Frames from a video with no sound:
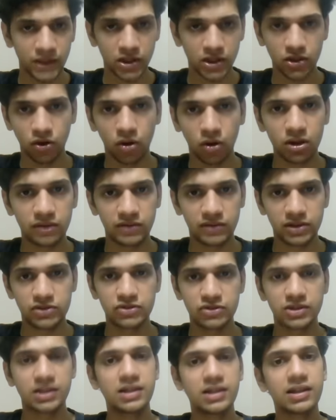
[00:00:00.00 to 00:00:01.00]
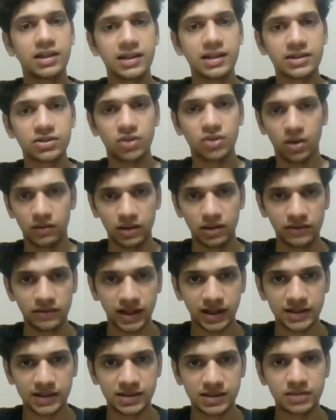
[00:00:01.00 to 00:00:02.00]
your differential is solving
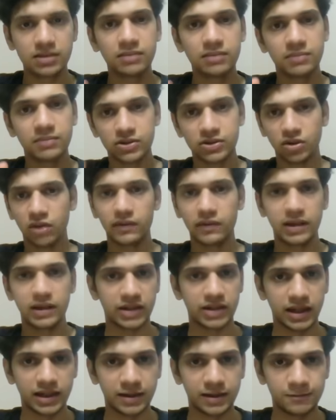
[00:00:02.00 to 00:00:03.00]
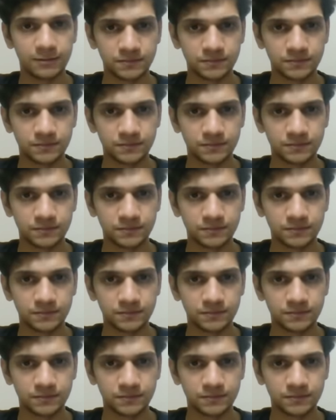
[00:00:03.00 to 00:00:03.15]
faster, but solving it right.